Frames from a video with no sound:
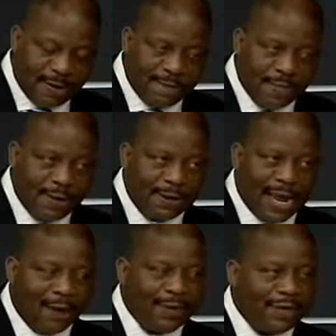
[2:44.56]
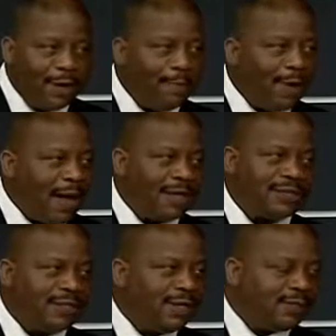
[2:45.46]
Now, we know
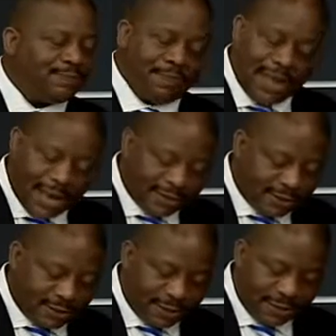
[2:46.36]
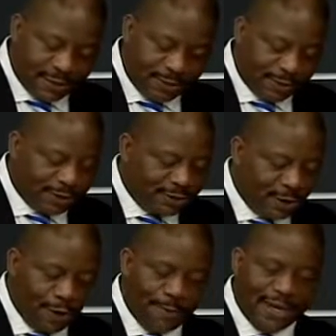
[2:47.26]
Boston is blessed with
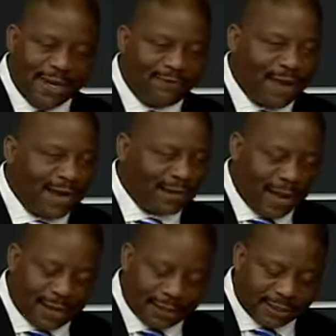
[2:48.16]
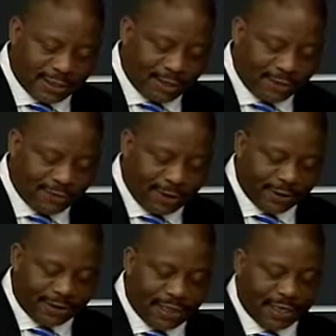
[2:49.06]
so many fine colleges and
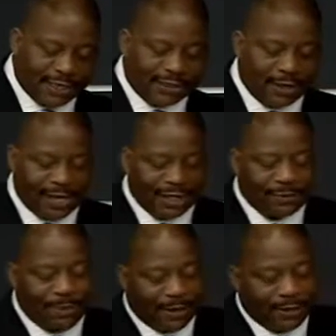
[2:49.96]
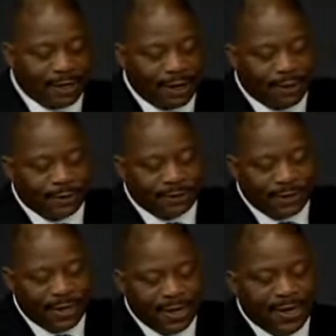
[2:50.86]
universities. And as our next speaker knows,
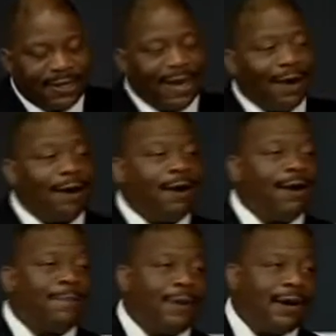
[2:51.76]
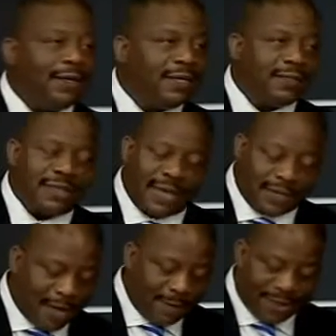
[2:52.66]
they are all part of this
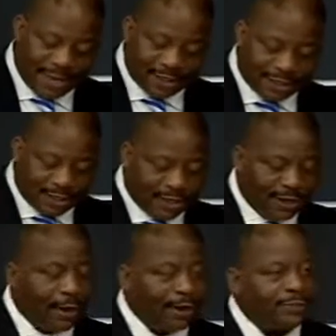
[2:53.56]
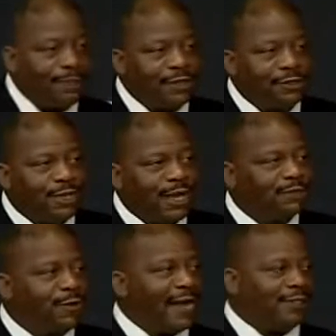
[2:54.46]
economic engine, and they're all special. They
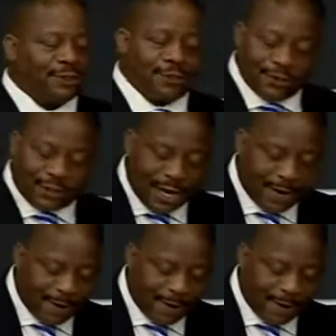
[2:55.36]
attract students here